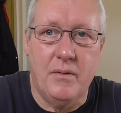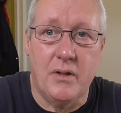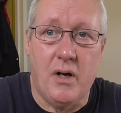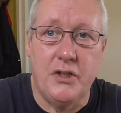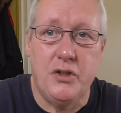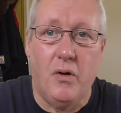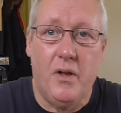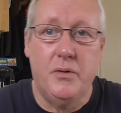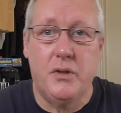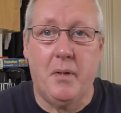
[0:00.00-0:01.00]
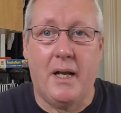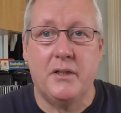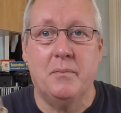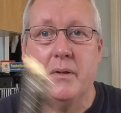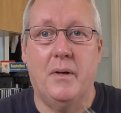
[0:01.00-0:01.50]
but I shot those double
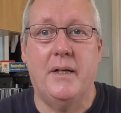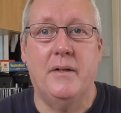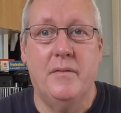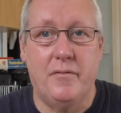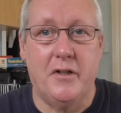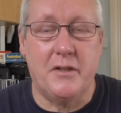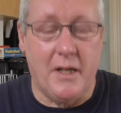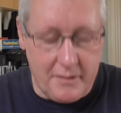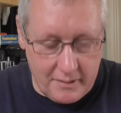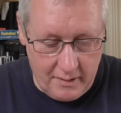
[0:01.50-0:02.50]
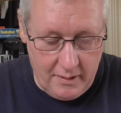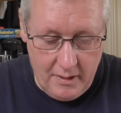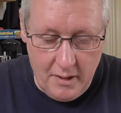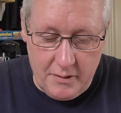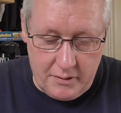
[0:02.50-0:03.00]
action by the way freestanding
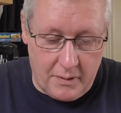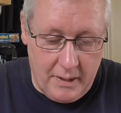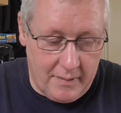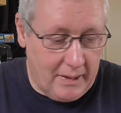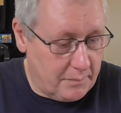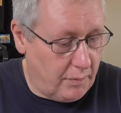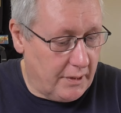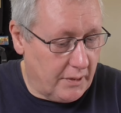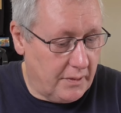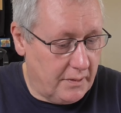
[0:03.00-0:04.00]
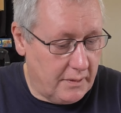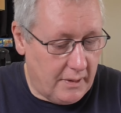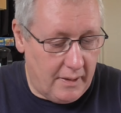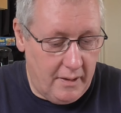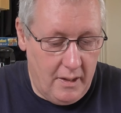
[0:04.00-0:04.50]
so yeah that's pretty good
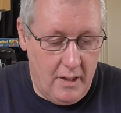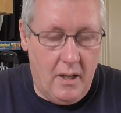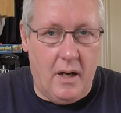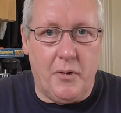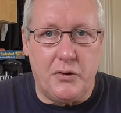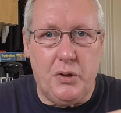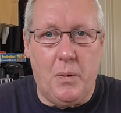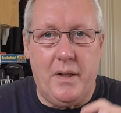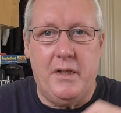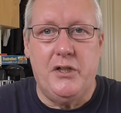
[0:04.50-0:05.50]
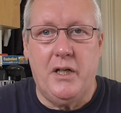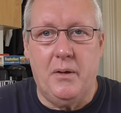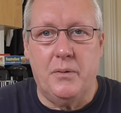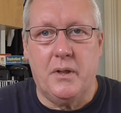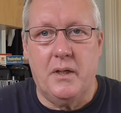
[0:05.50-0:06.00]
yeah I'm not sure whether these
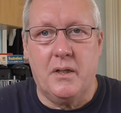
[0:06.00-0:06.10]
shells are